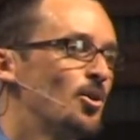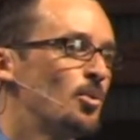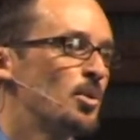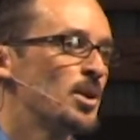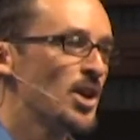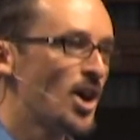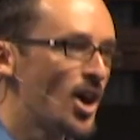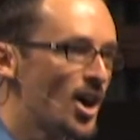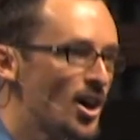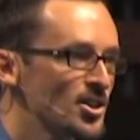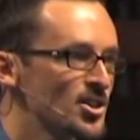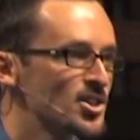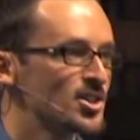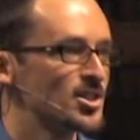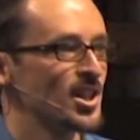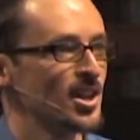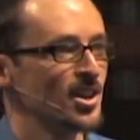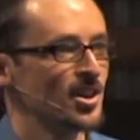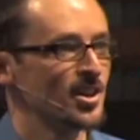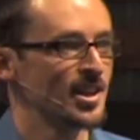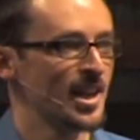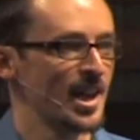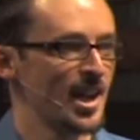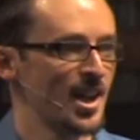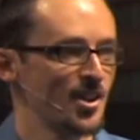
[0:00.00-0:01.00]
We all
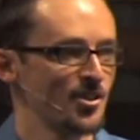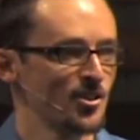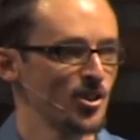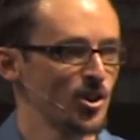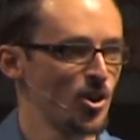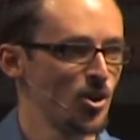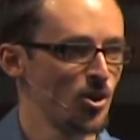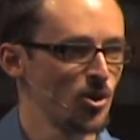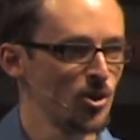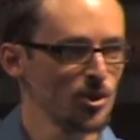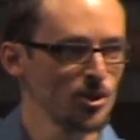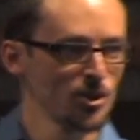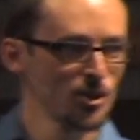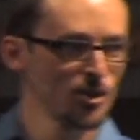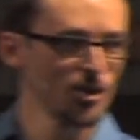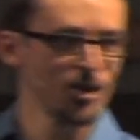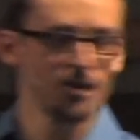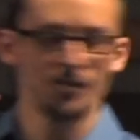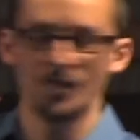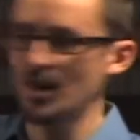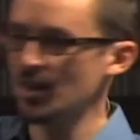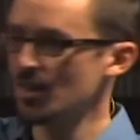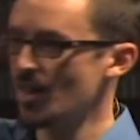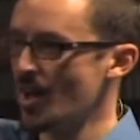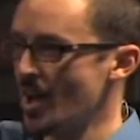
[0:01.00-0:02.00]
stare down the corridor
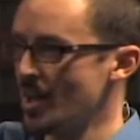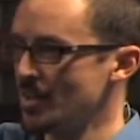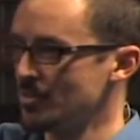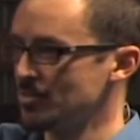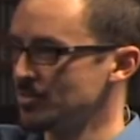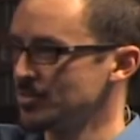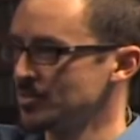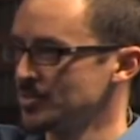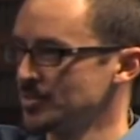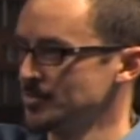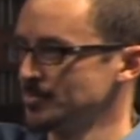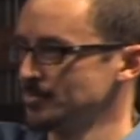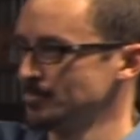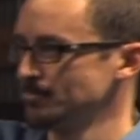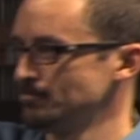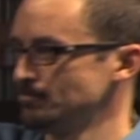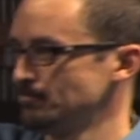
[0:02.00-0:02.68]
of our life